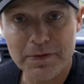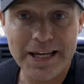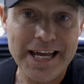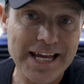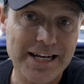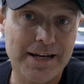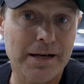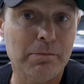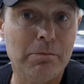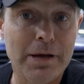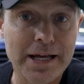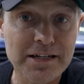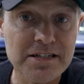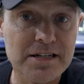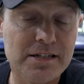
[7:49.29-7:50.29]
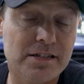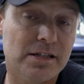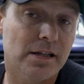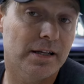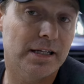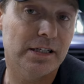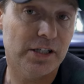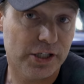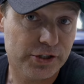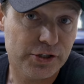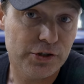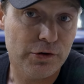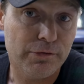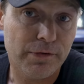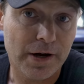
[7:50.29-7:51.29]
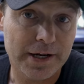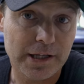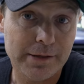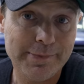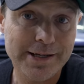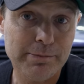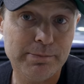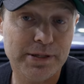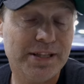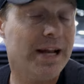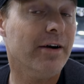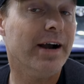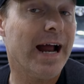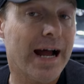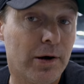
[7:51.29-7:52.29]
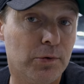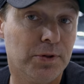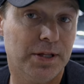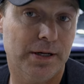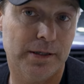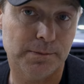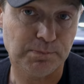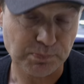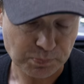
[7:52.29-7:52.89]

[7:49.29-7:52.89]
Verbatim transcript: hit and miss as to the condition you find them in, but they're out there